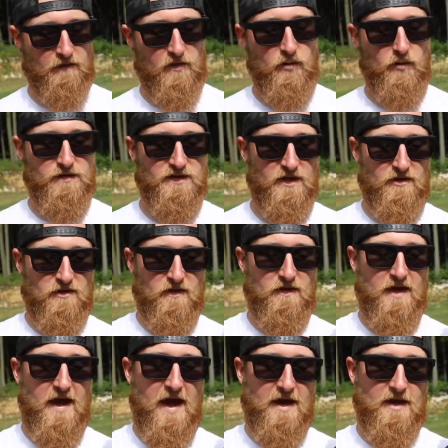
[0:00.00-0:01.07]
of a cool touch that
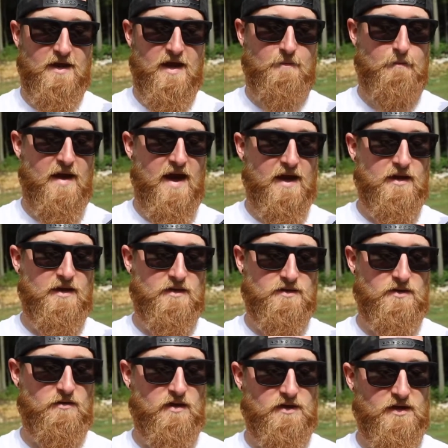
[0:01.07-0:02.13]
they added a magnet
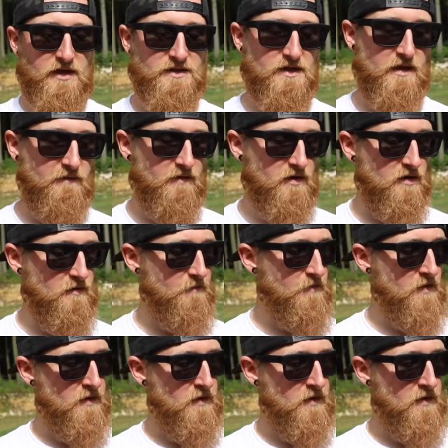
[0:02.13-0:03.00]
to the dust cover.